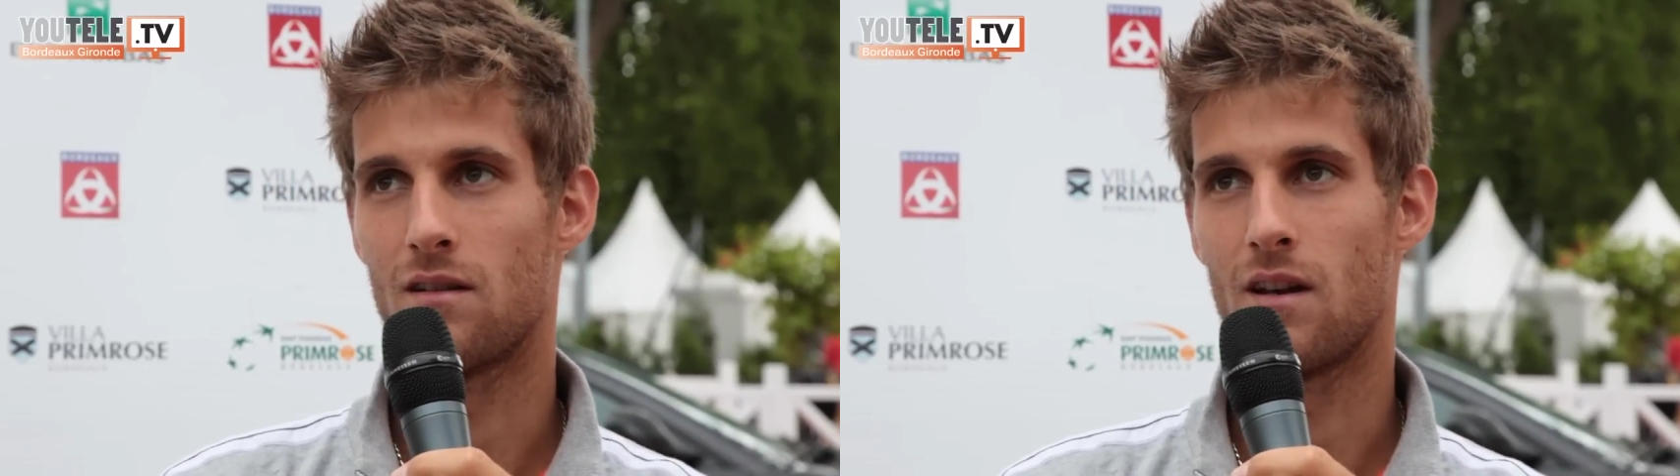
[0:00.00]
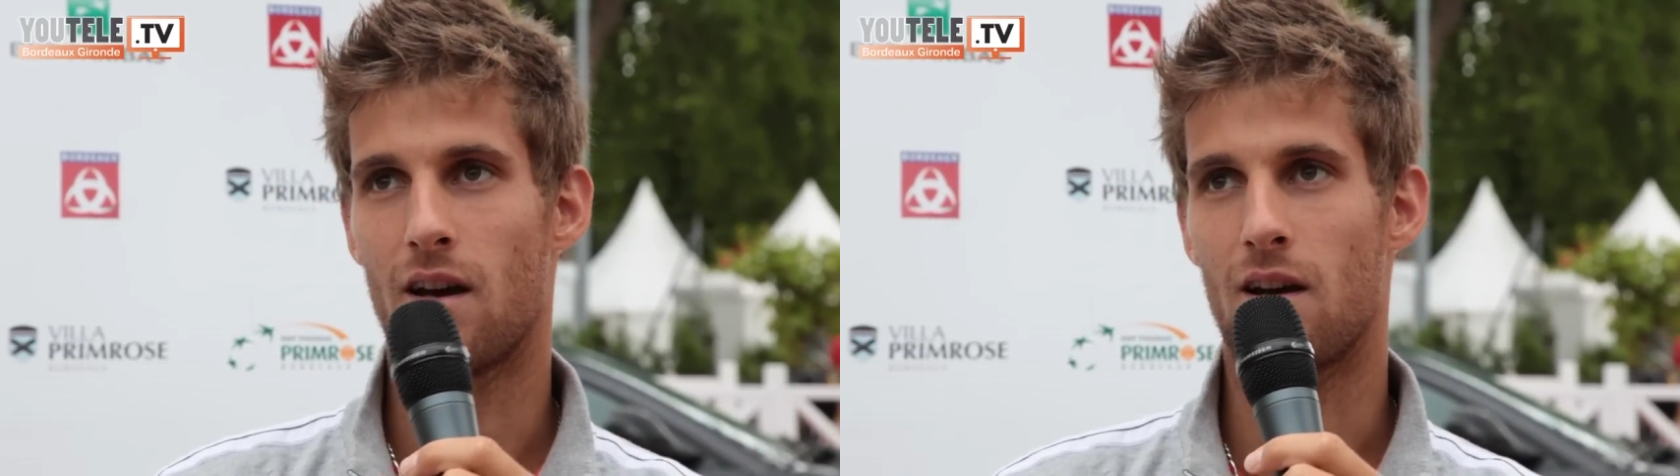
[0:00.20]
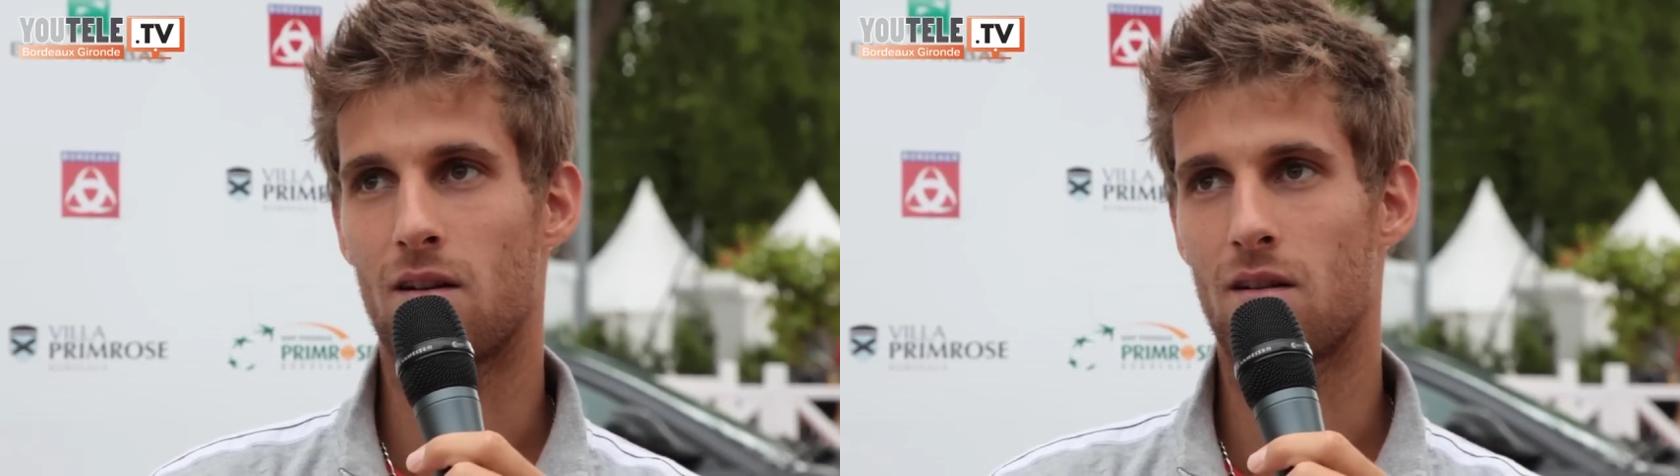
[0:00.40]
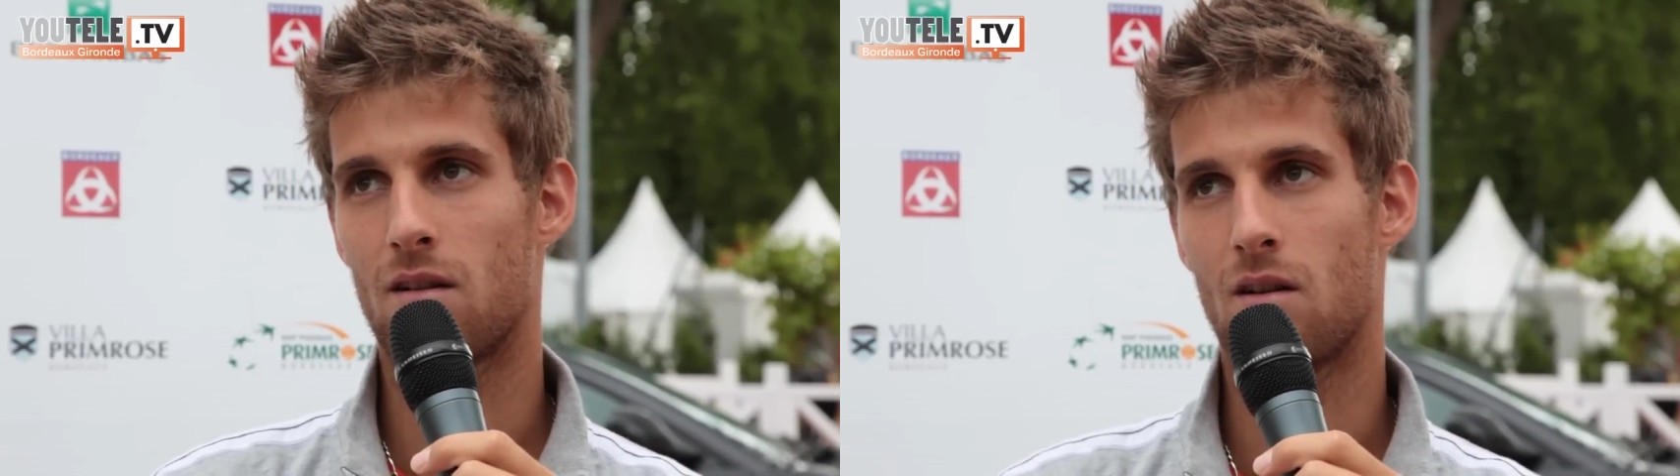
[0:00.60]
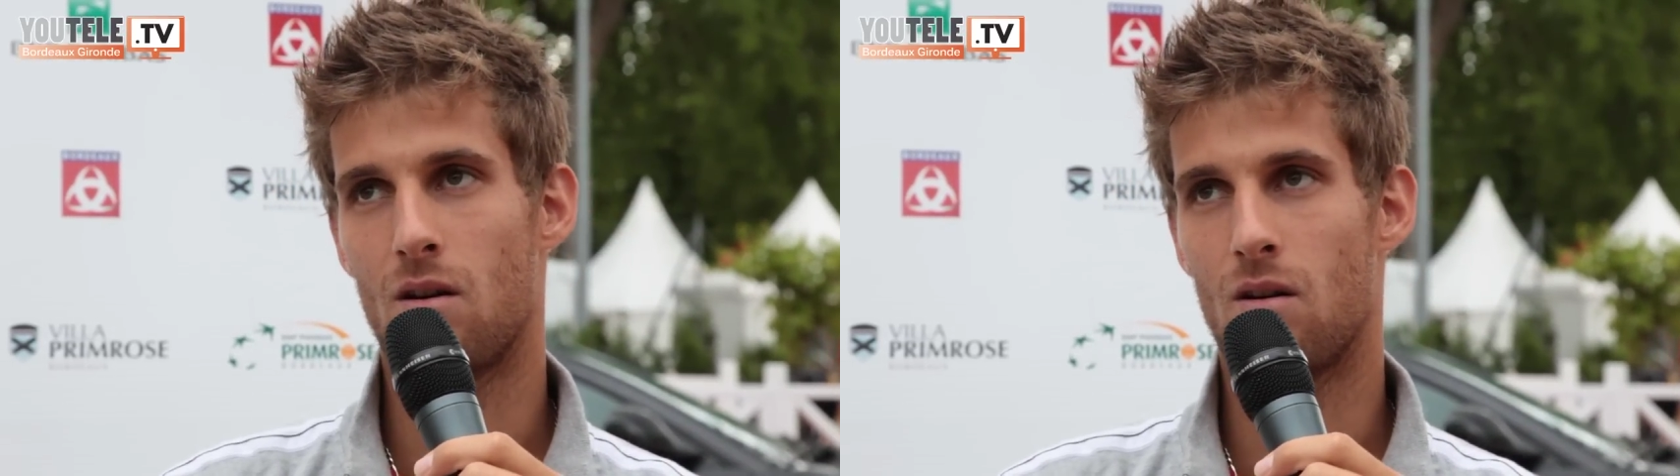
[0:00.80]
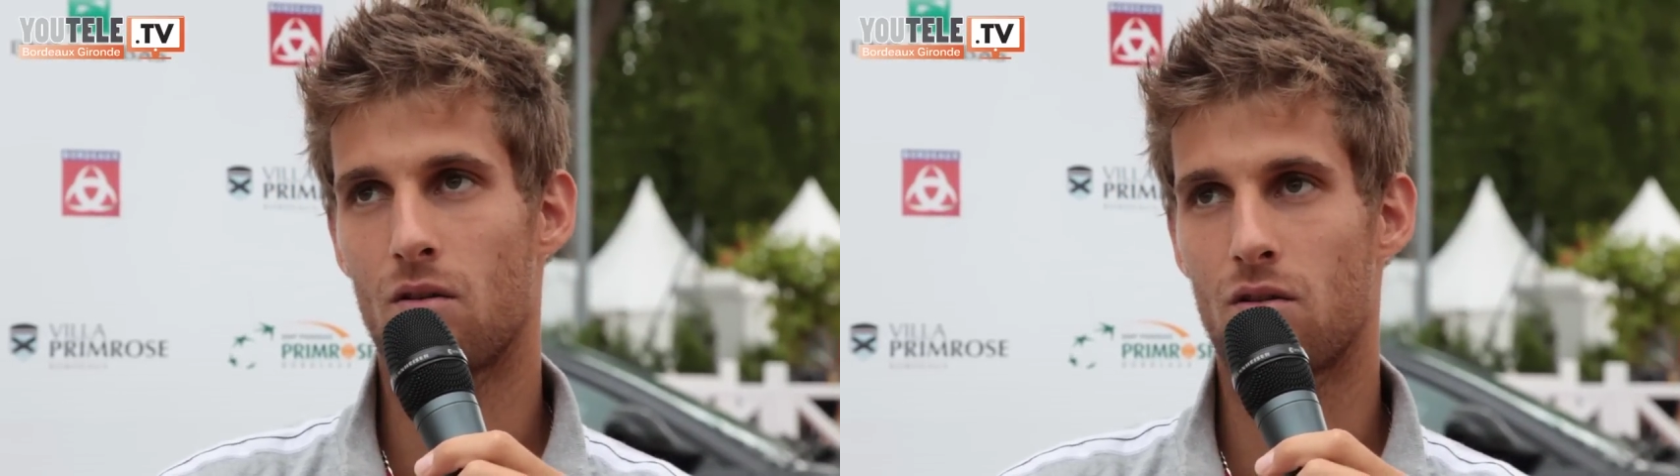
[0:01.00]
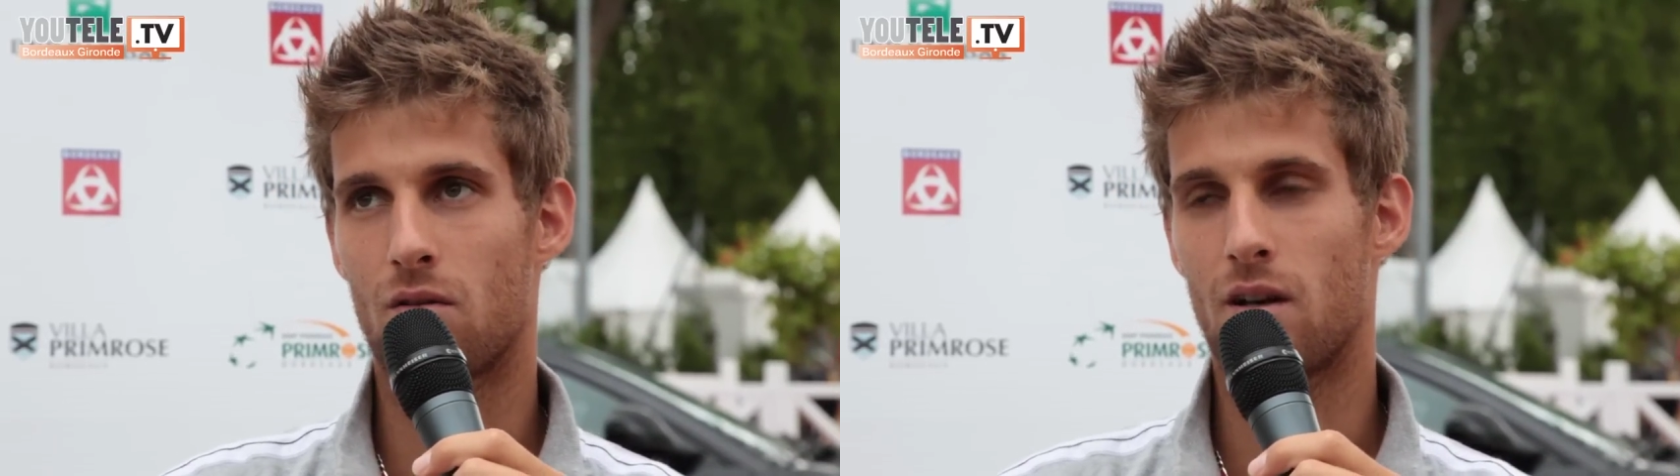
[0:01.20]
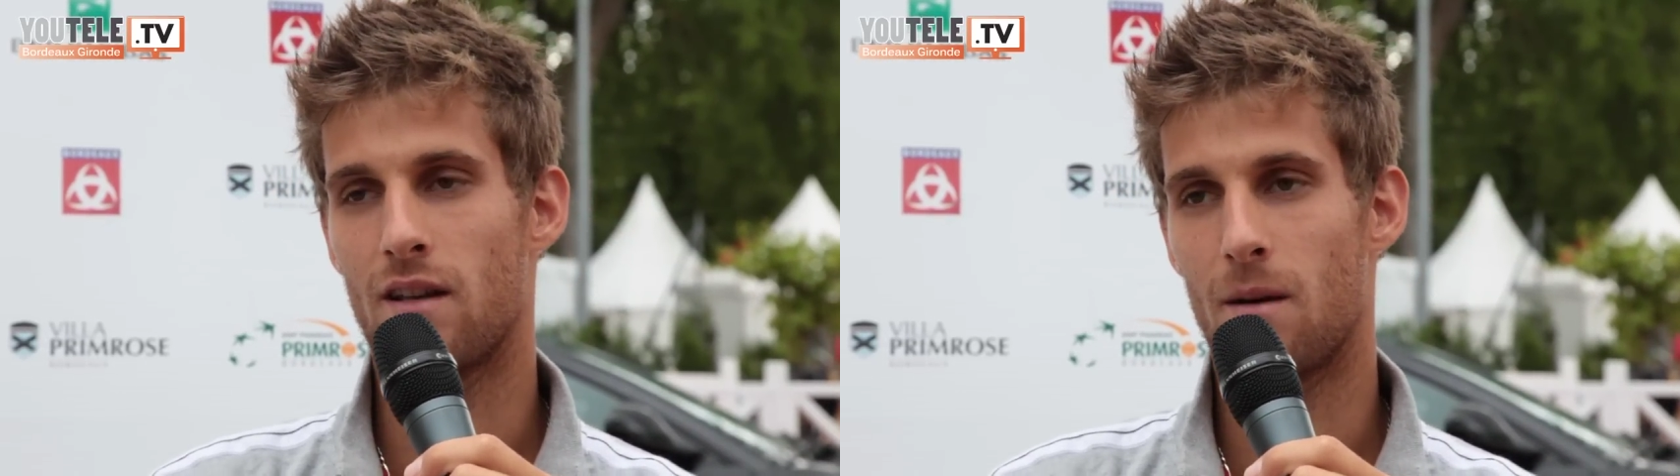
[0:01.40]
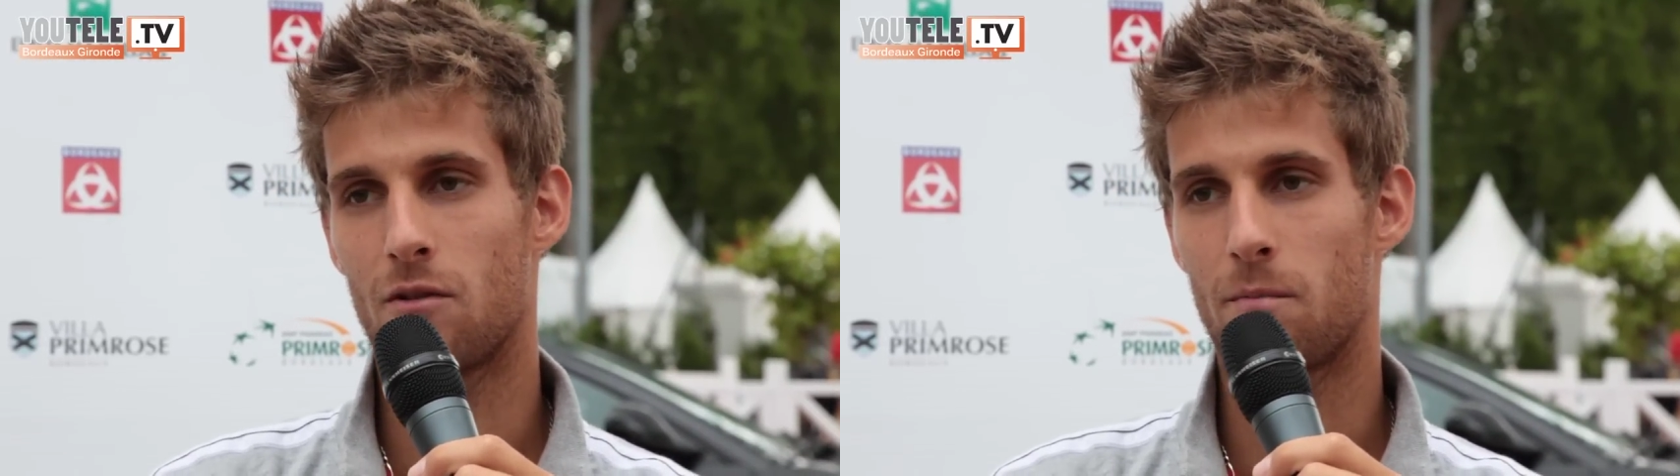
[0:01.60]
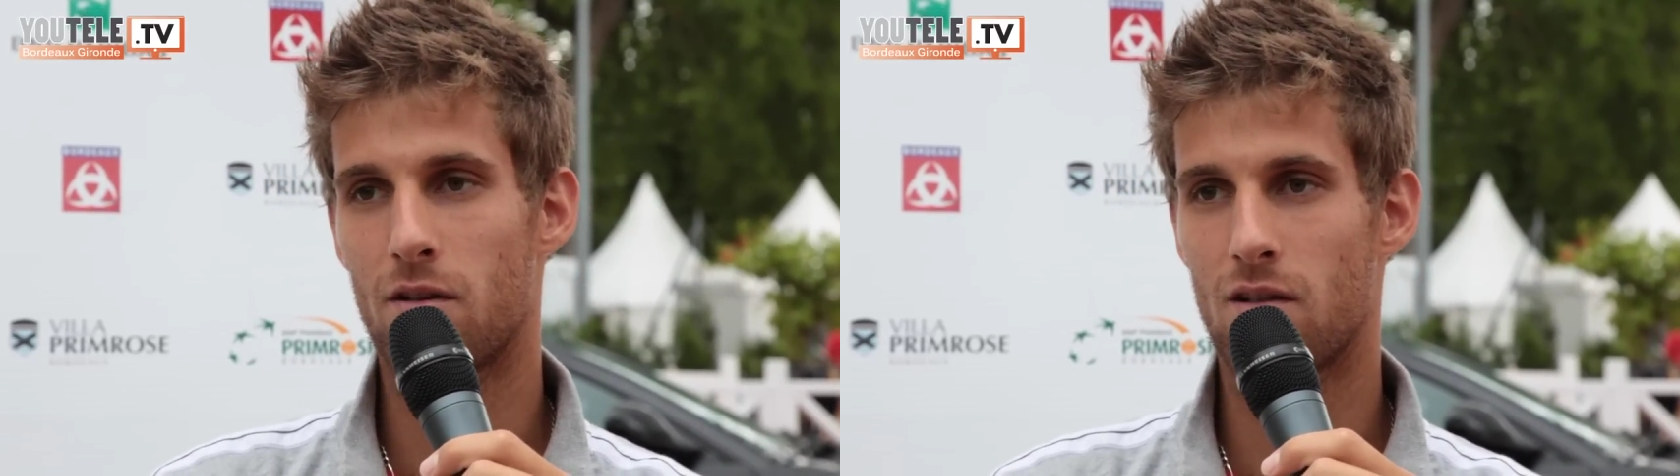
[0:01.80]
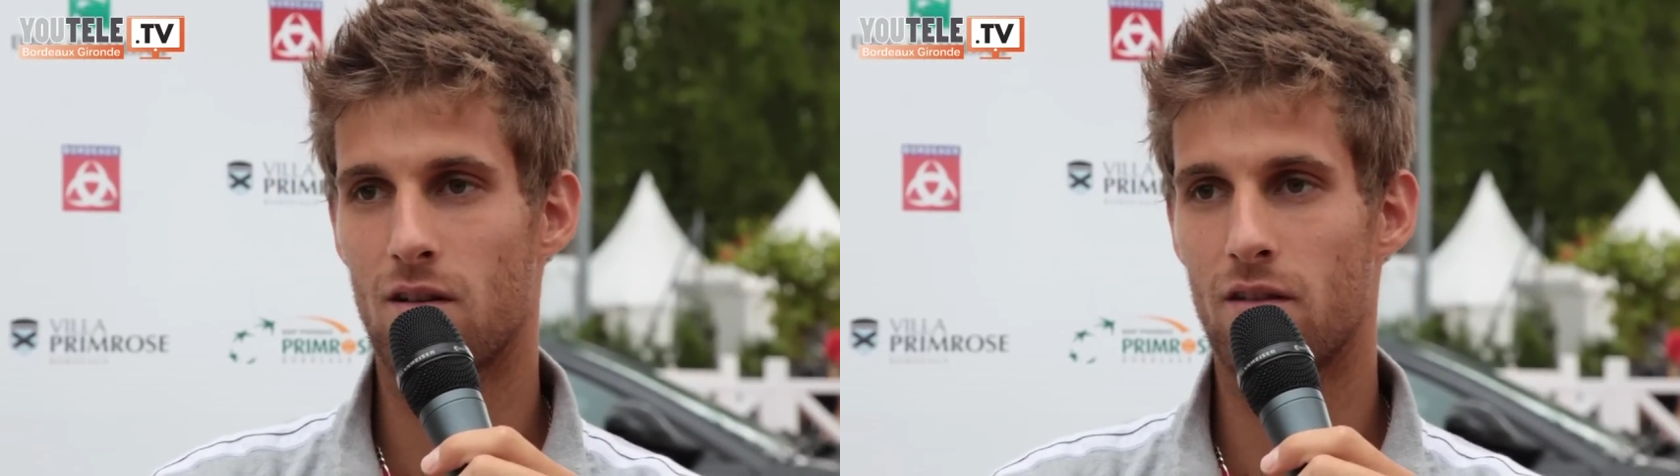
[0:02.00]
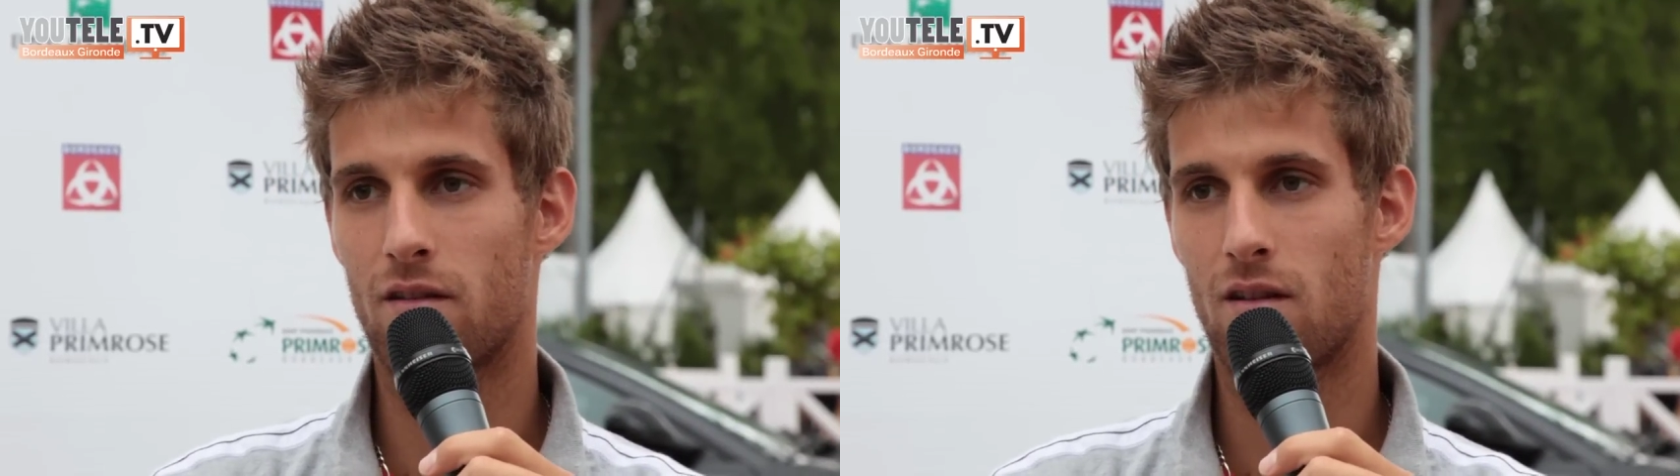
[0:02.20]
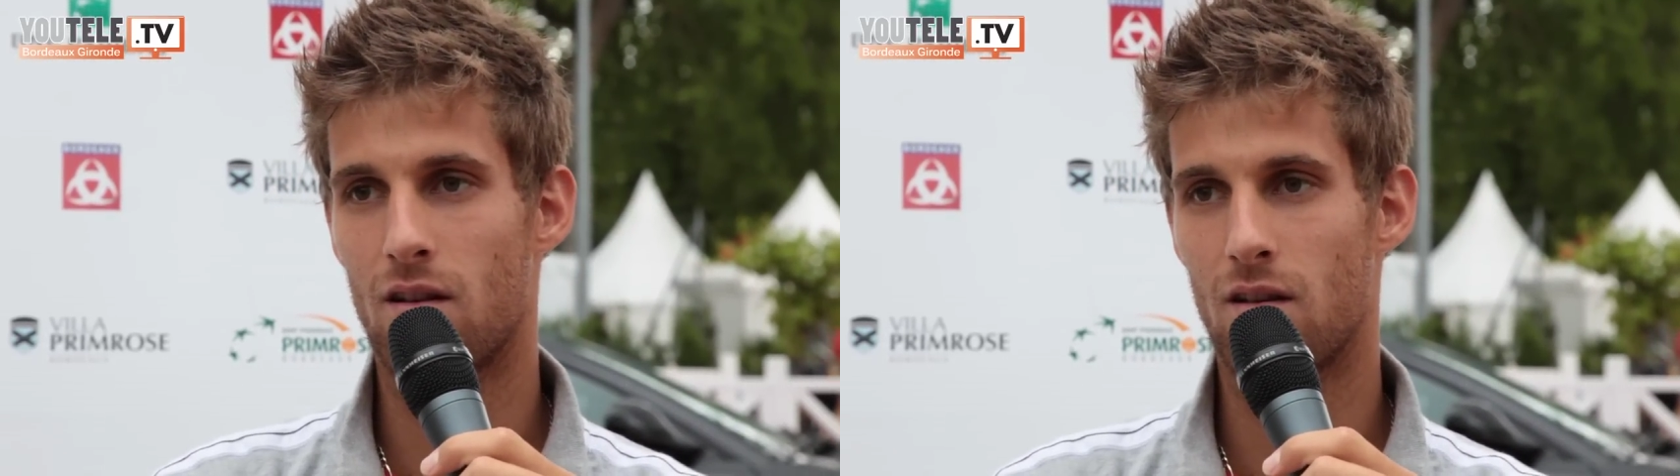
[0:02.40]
They are also great double specialists,